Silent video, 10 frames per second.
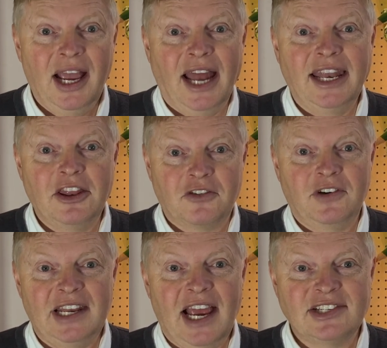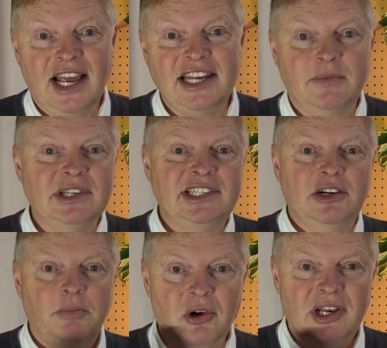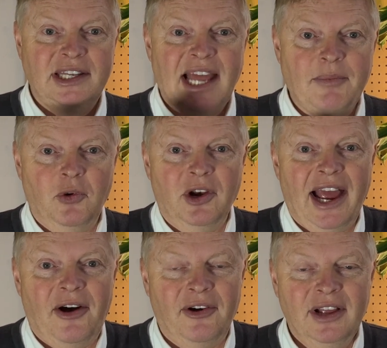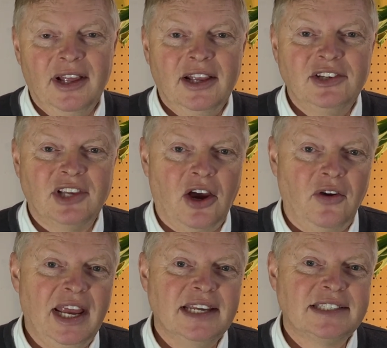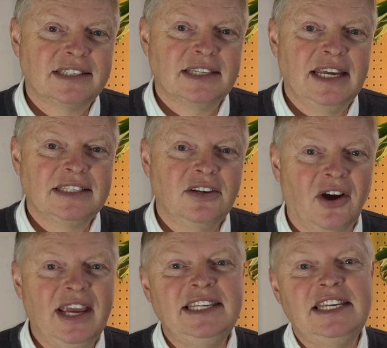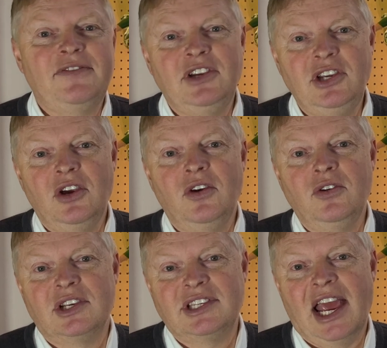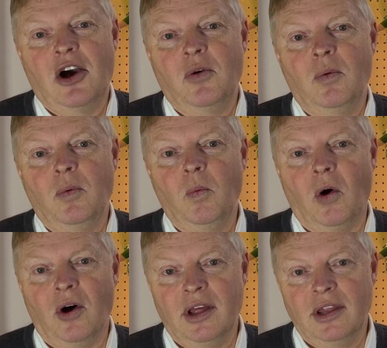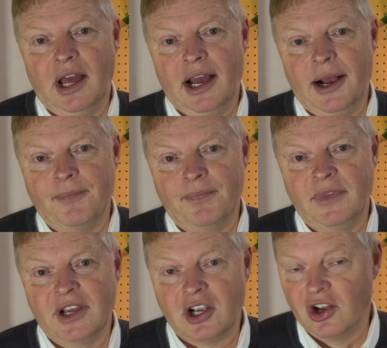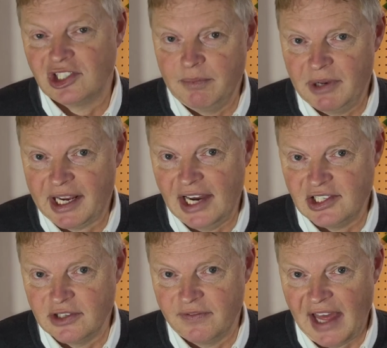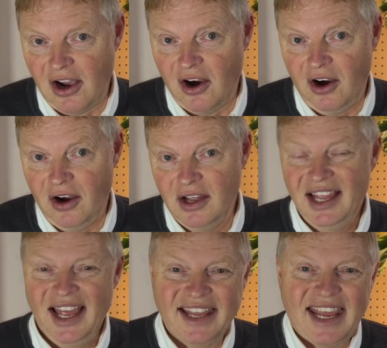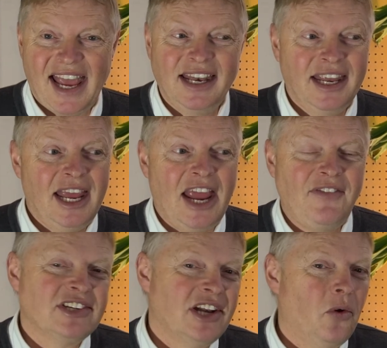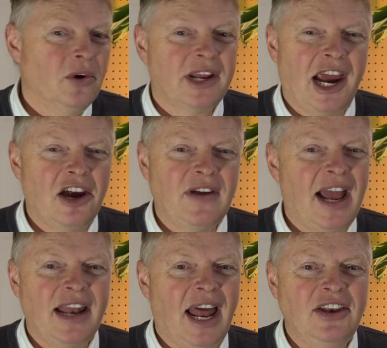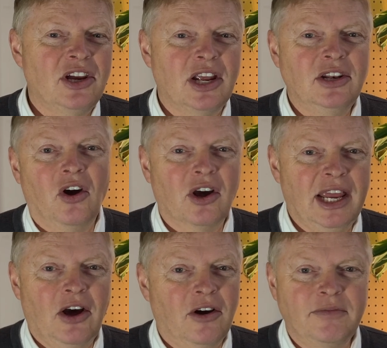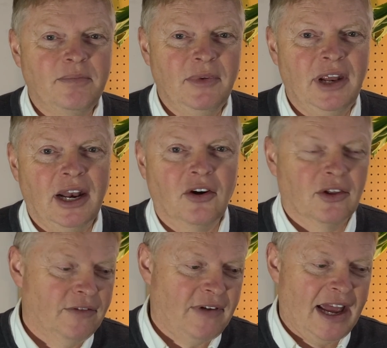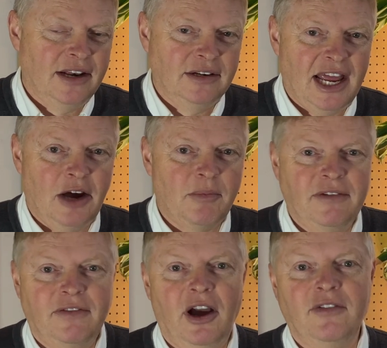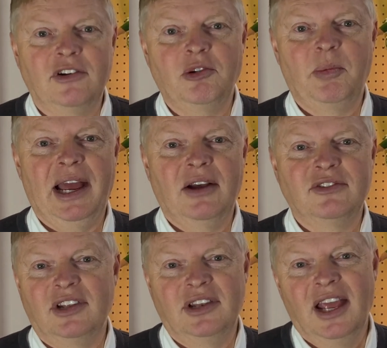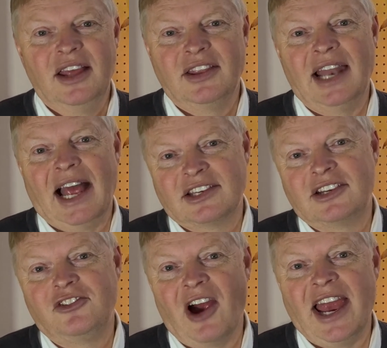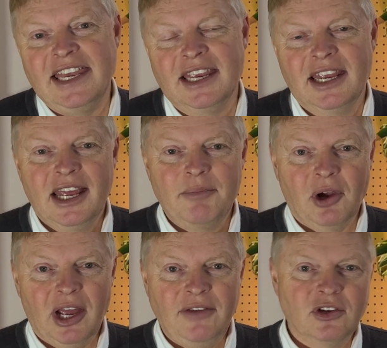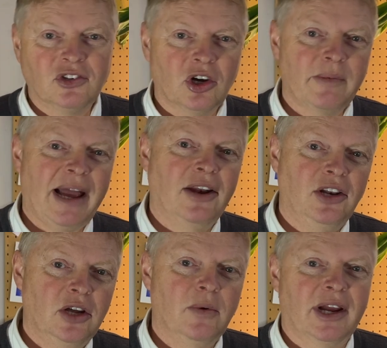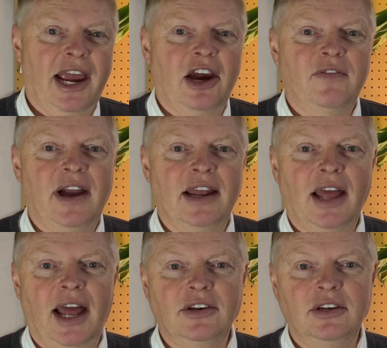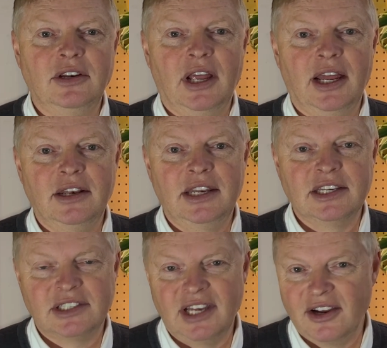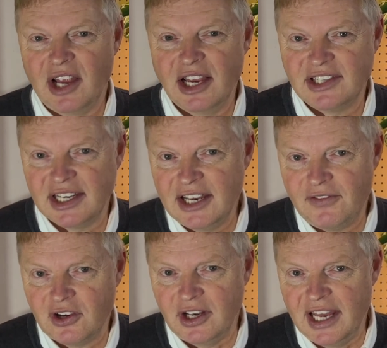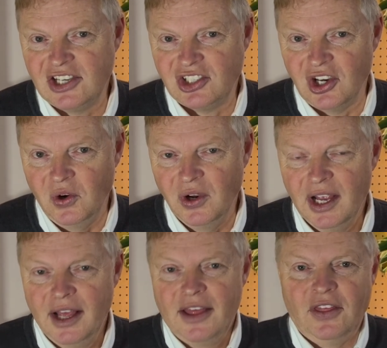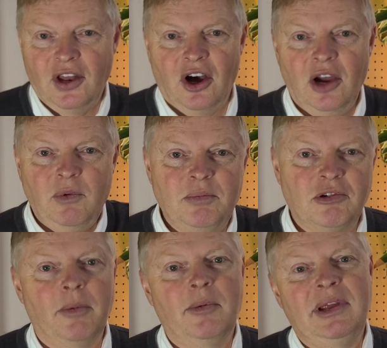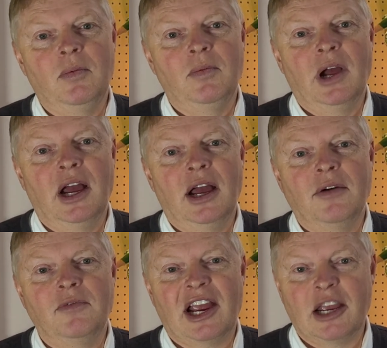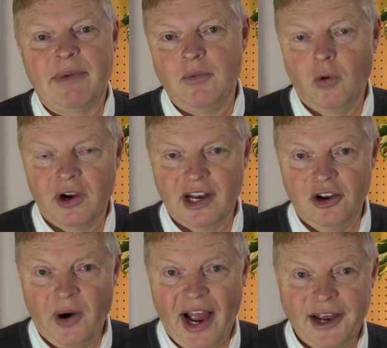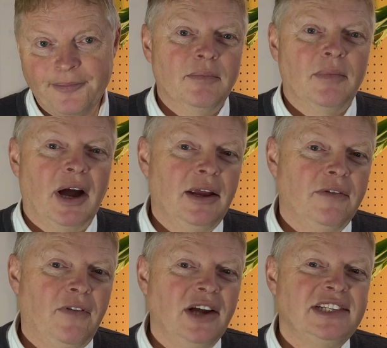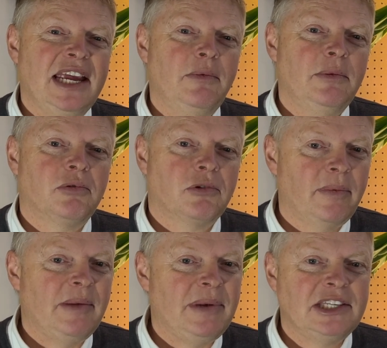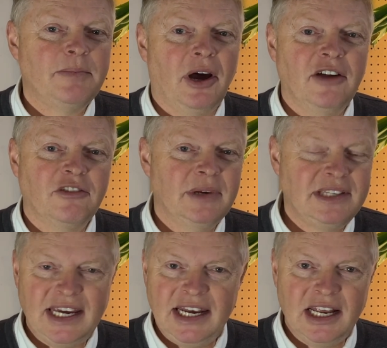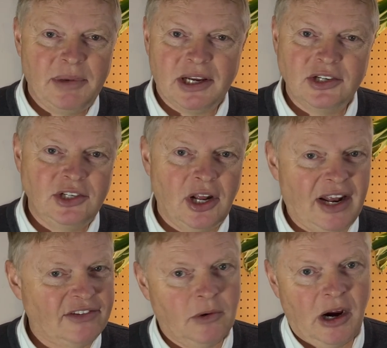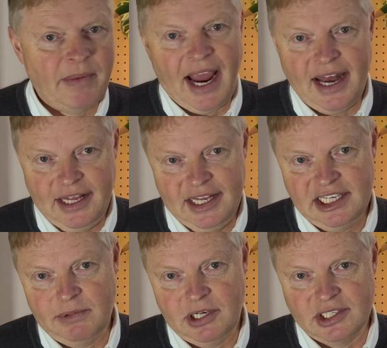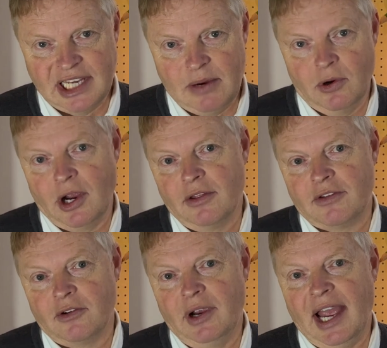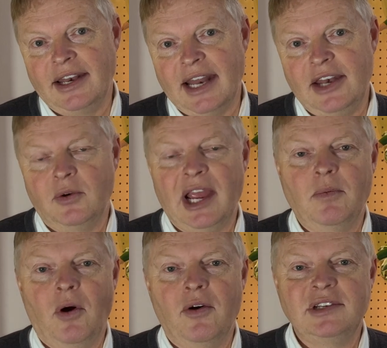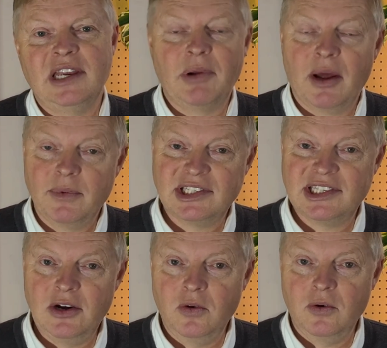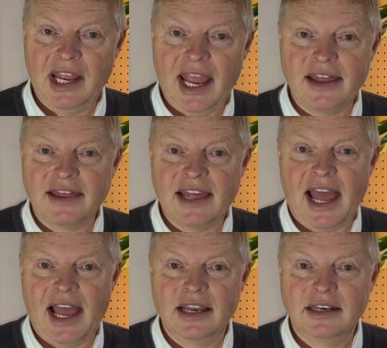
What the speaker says: and then 3 days later we're still pulling damp wood out. So it's not easy for you to tell what the cost implications of that are. Again, if it's an older caravan and you can knock it off, you know, knock the van down by £500, then that's great. But if you're talking about a newer caravan and it's, you know, a significant issue, then I would probably recommend walking away. My advice here would probably be to buy from a dealer, because you don't have to worry about any of this, because they will go through it and then you'll get warranty. But I would still get that